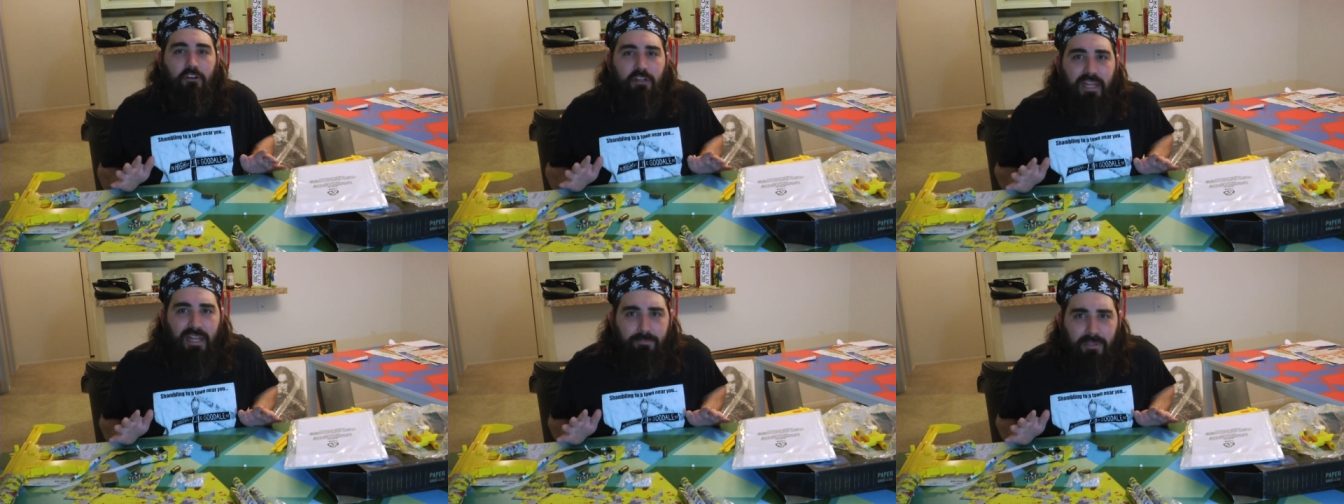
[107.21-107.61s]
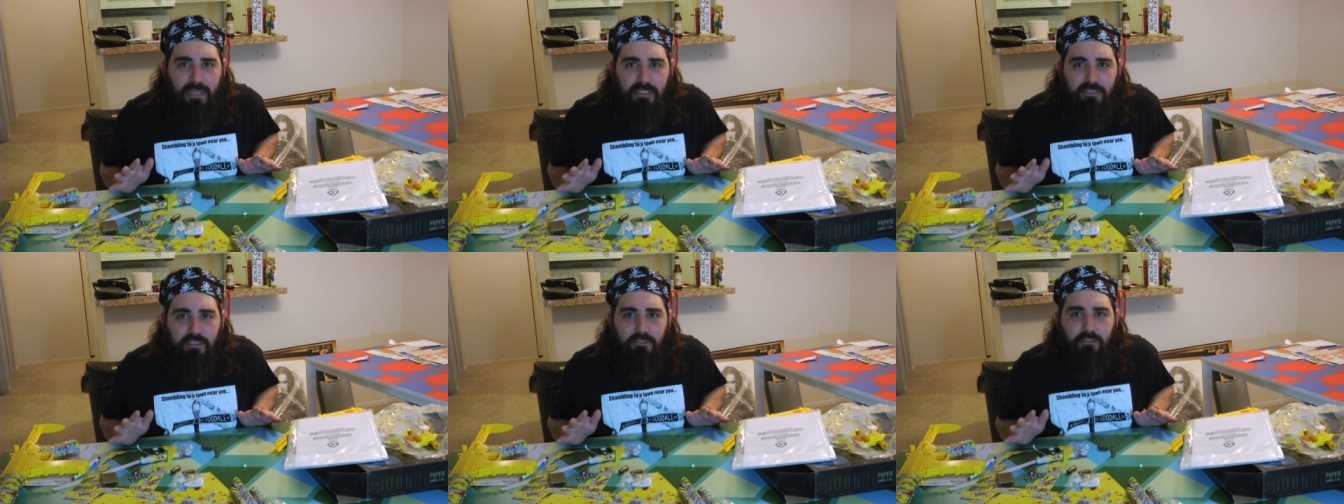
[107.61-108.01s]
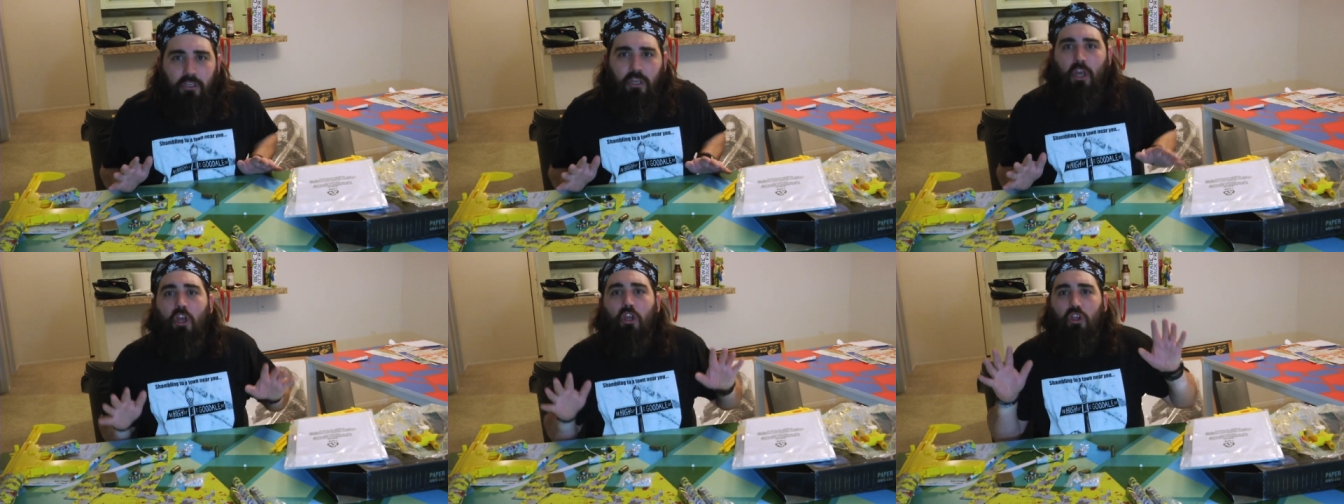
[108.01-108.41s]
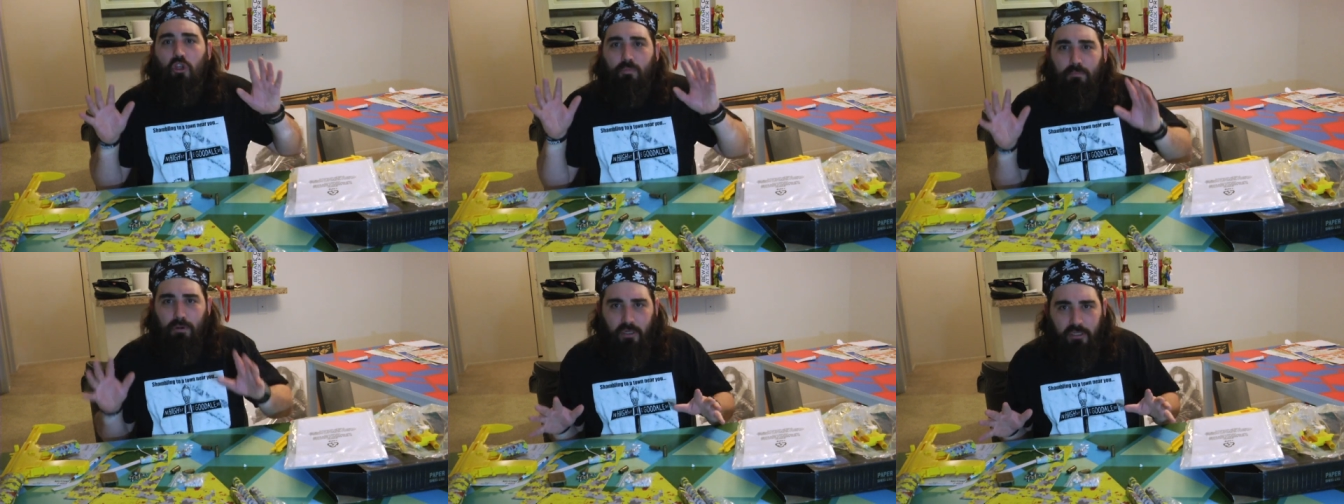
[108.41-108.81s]
thirty-eight pieces.
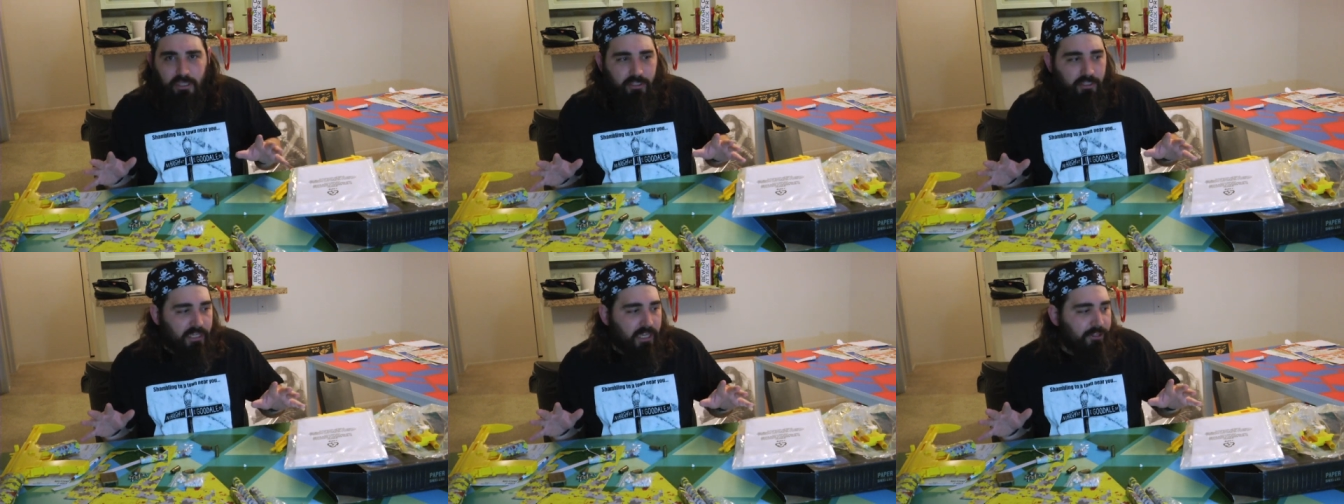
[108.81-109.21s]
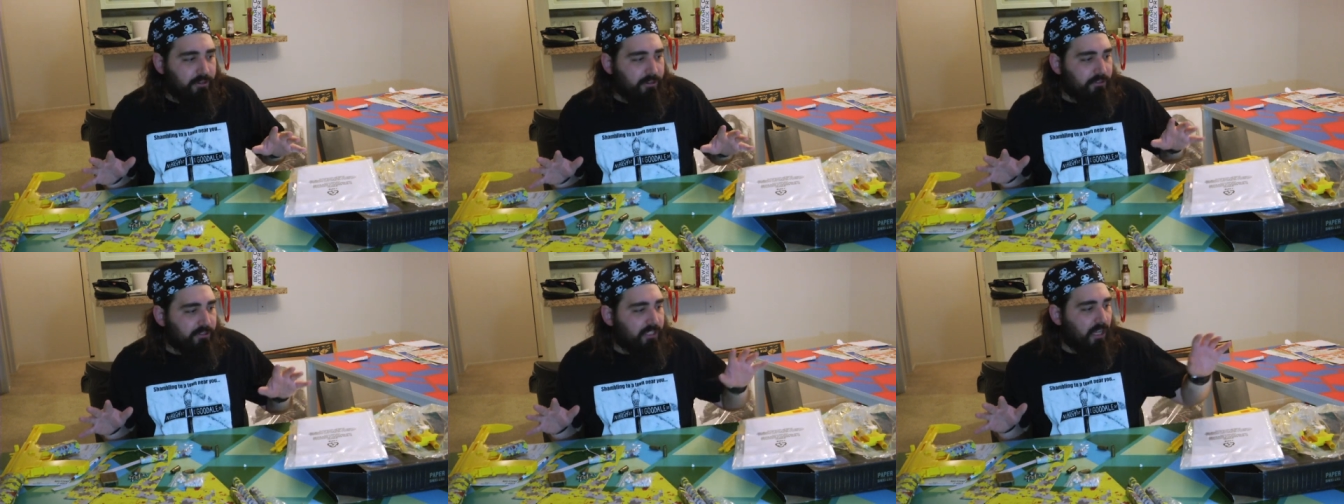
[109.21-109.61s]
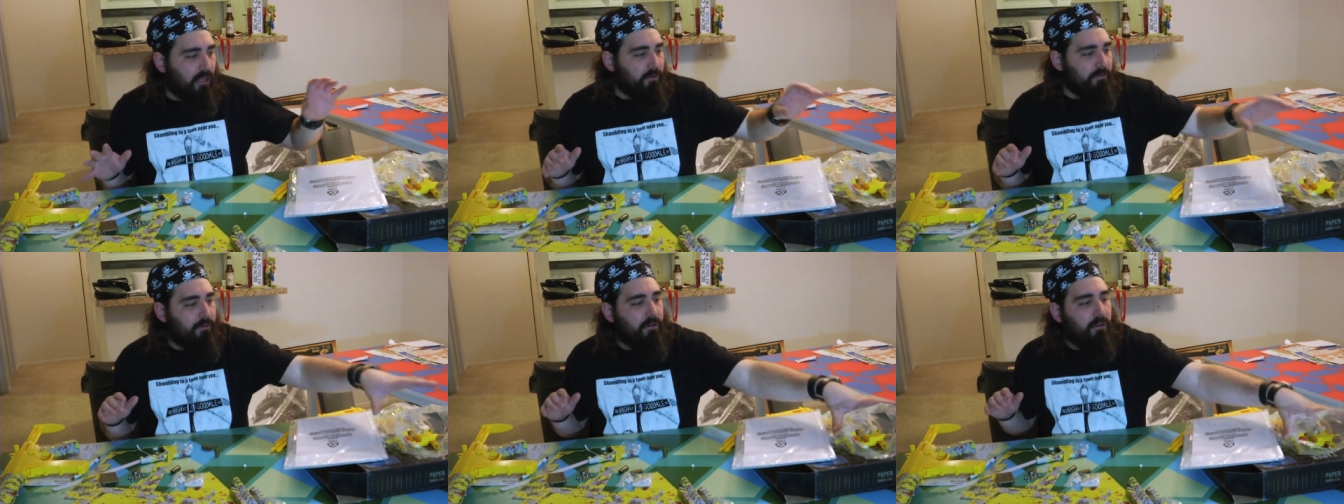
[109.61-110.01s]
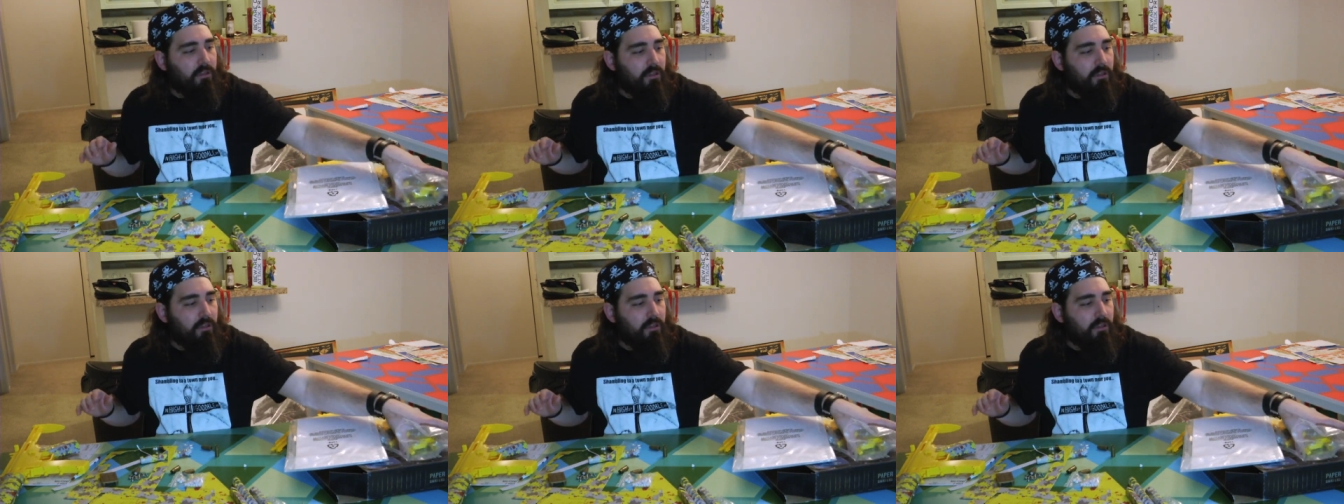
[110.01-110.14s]
You put it together yourself.